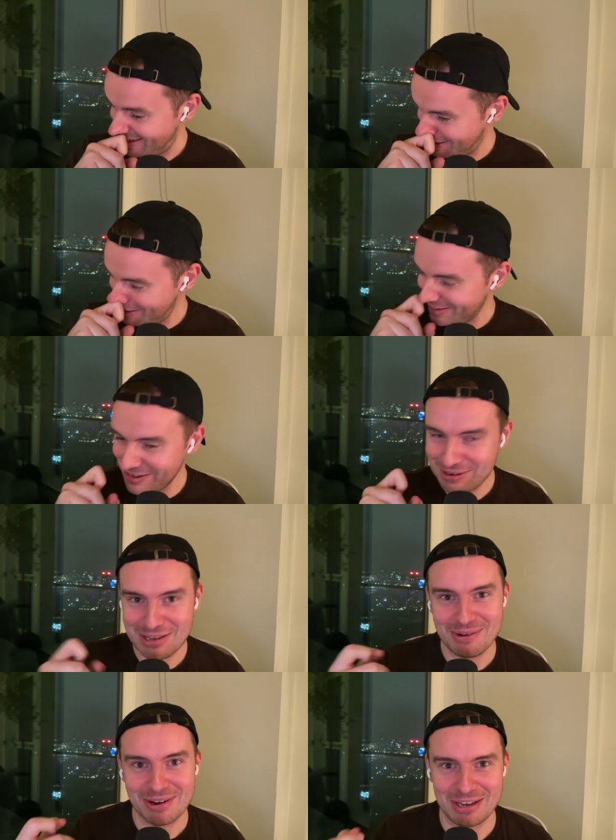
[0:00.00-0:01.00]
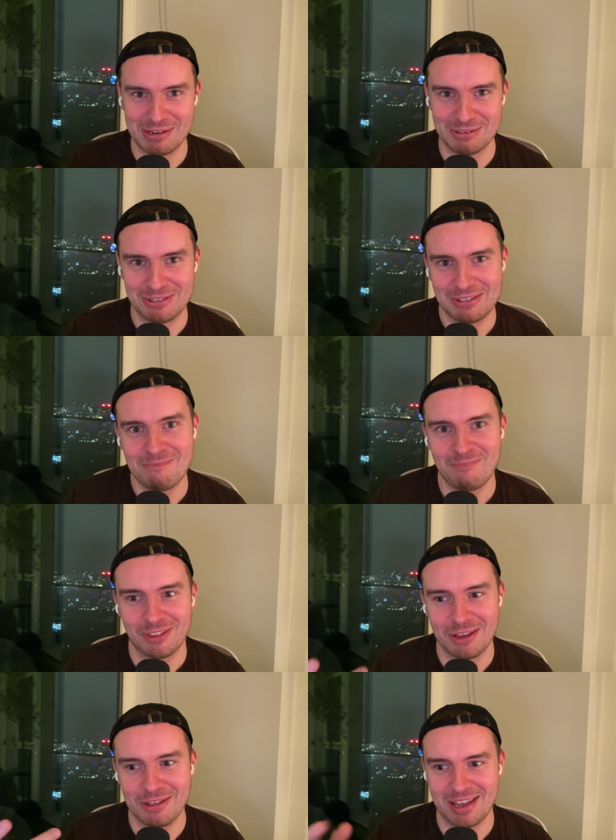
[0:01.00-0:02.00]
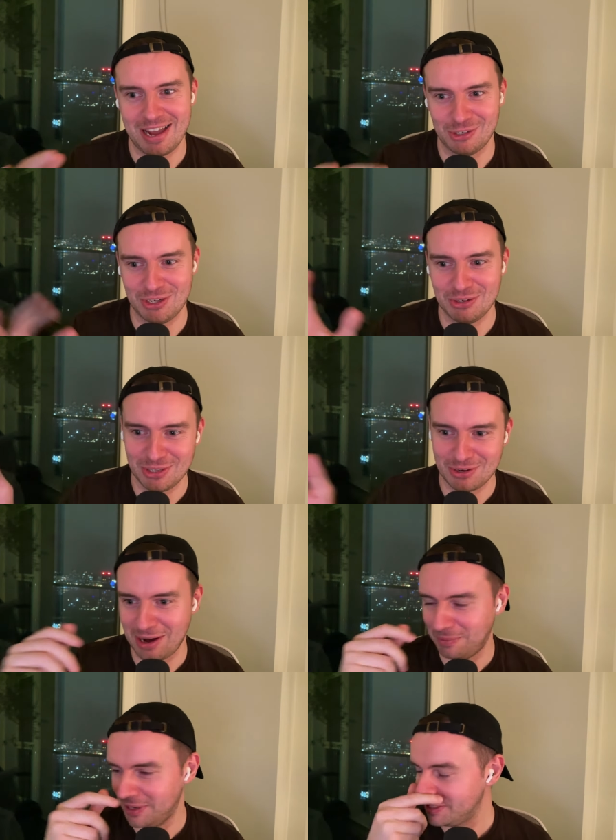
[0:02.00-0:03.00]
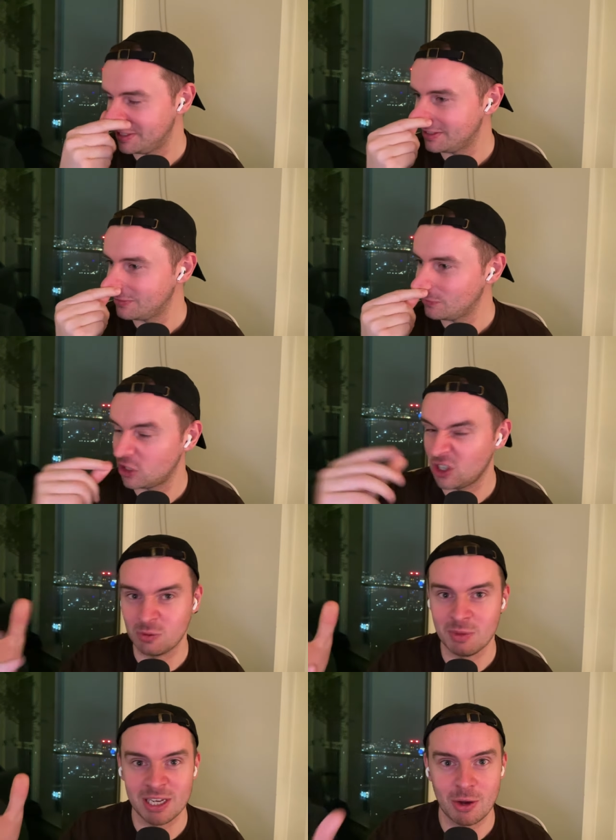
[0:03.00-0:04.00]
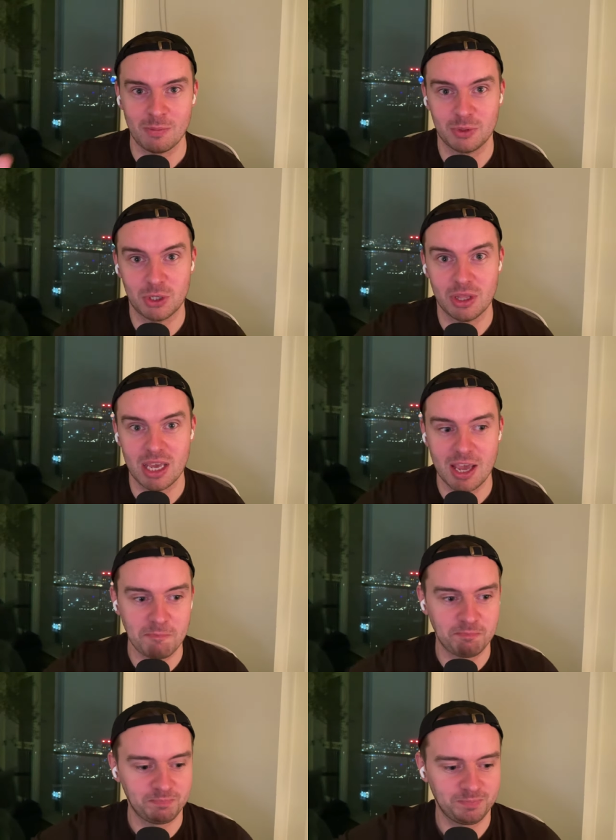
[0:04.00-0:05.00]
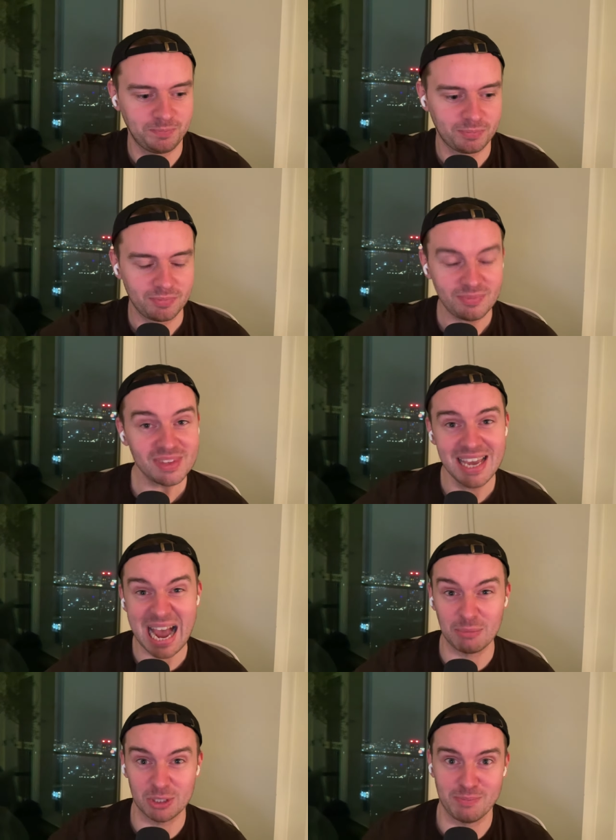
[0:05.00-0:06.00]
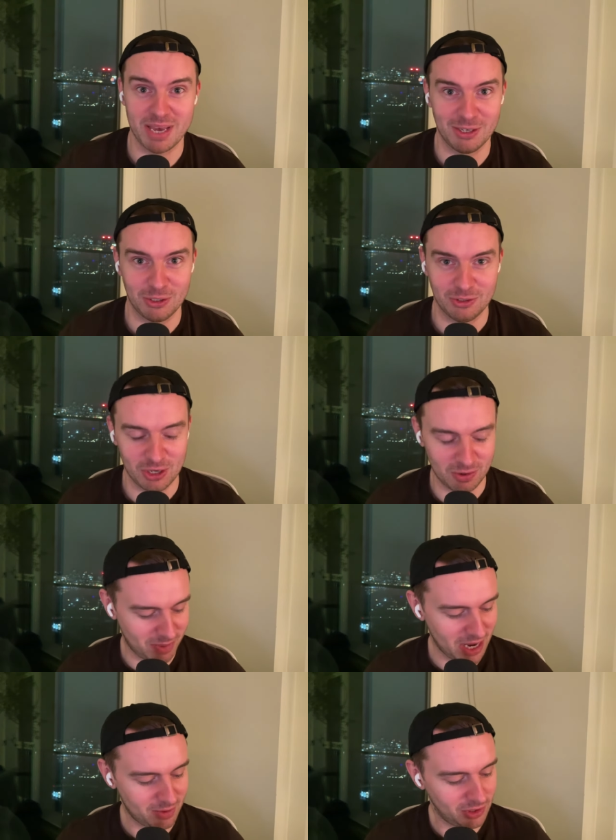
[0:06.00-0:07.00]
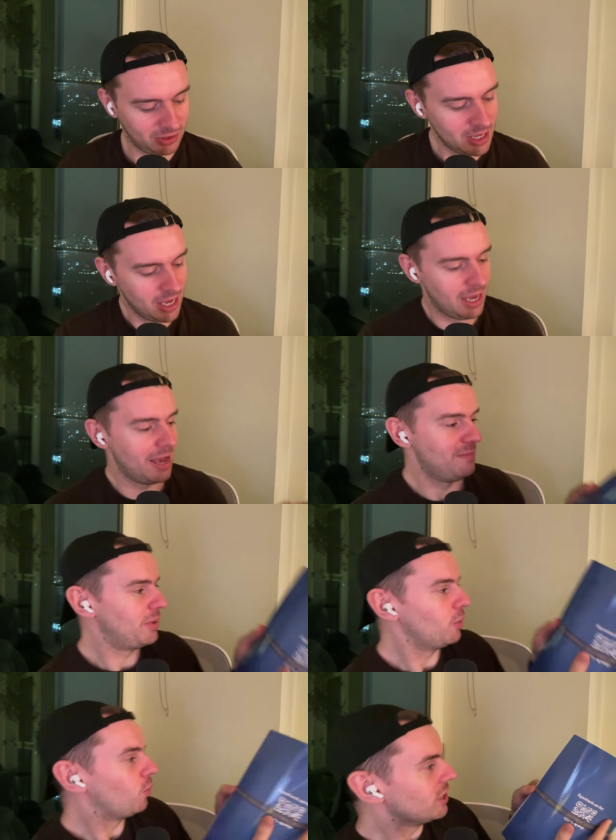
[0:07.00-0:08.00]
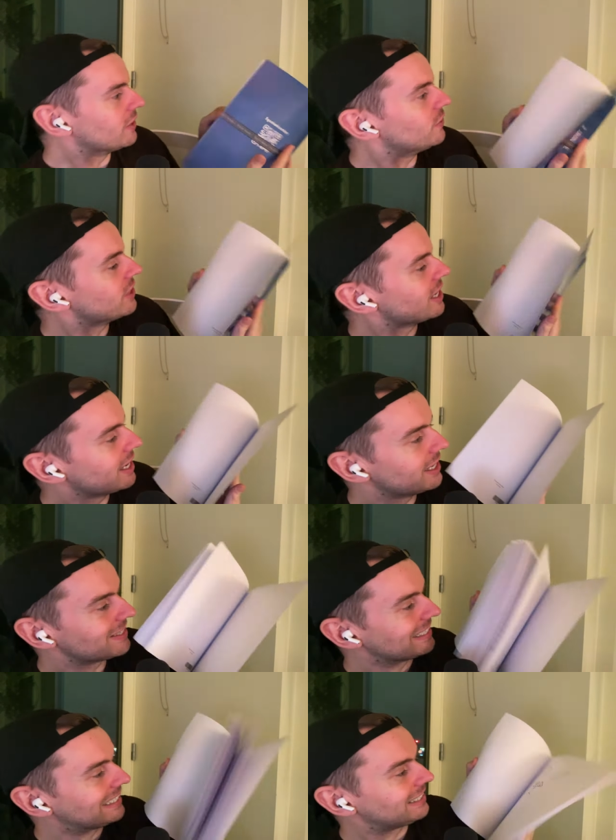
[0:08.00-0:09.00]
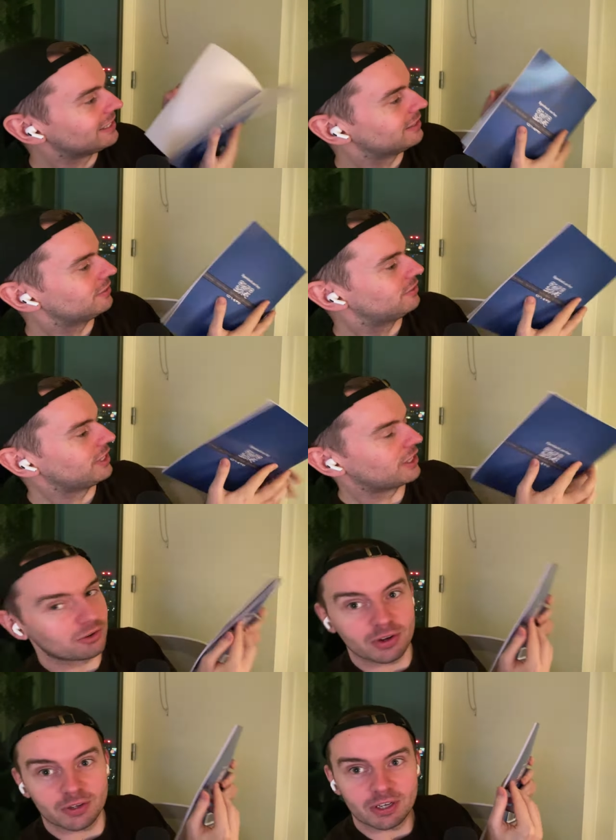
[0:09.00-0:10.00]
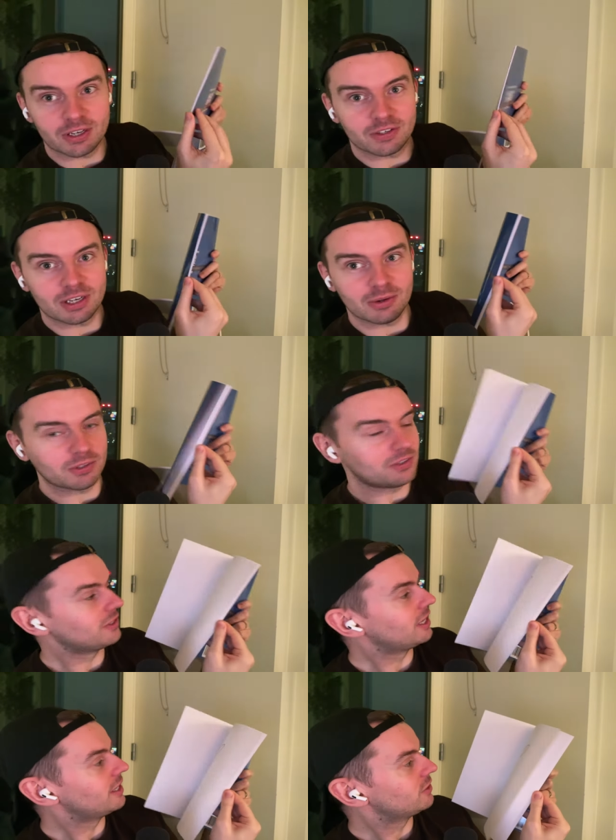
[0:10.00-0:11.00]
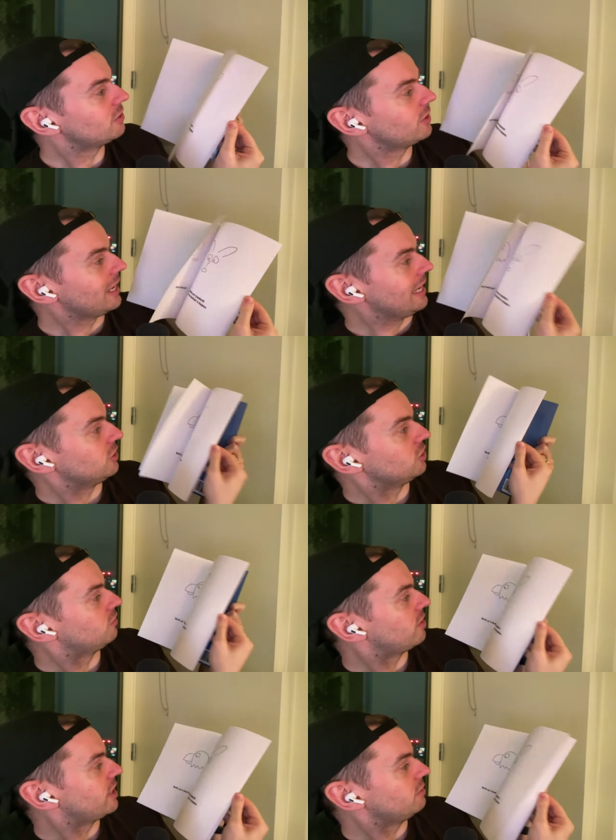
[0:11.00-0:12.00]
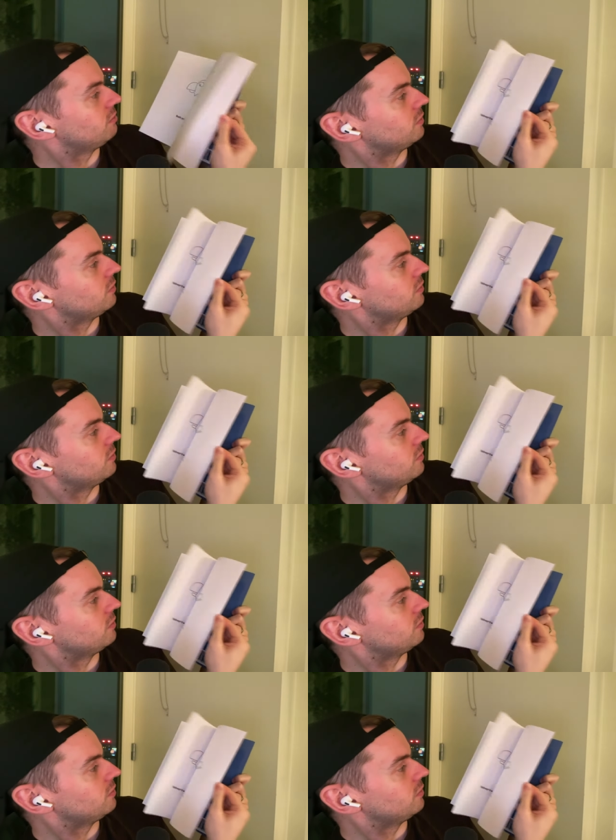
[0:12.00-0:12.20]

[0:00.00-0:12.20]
uh, new QR codes that actually go to the correct places, which ultimately go to the, um, Amazon page, so you can buy them all. Uh, but what you can see is I'll flick through it so you can see what's inside it. So it's just very